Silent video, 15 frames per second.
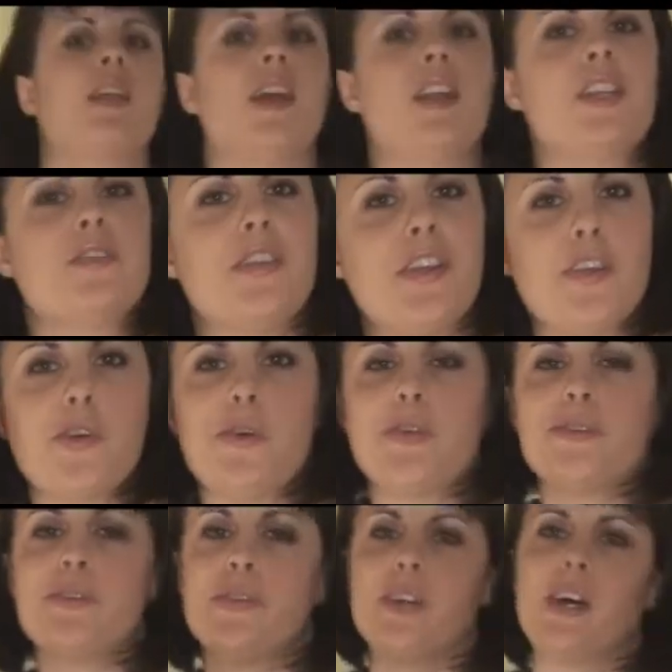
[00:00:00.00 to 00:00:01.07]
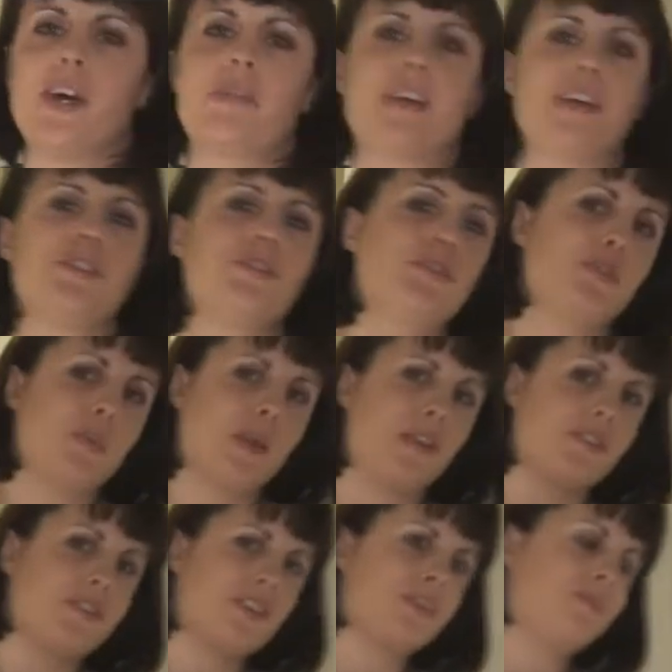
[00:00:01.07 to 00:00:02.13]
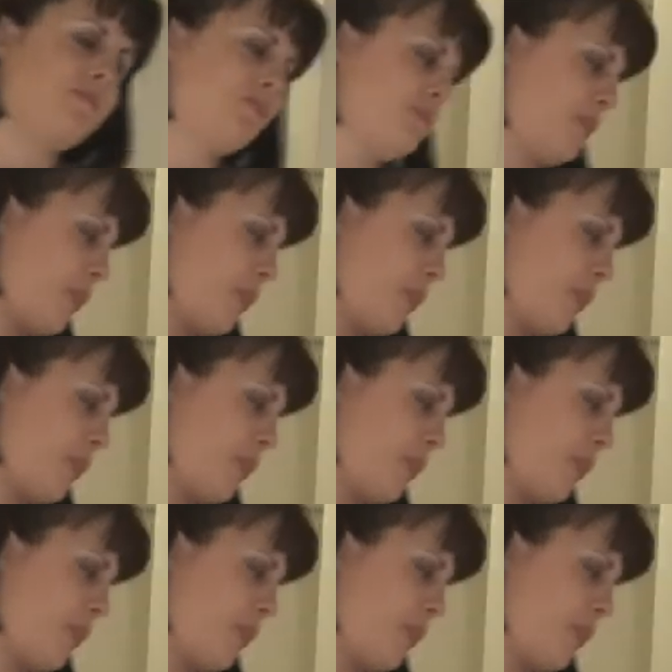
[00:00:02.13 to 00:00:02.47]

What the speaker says: And it's very cold, so now I've got 2 sweaters on.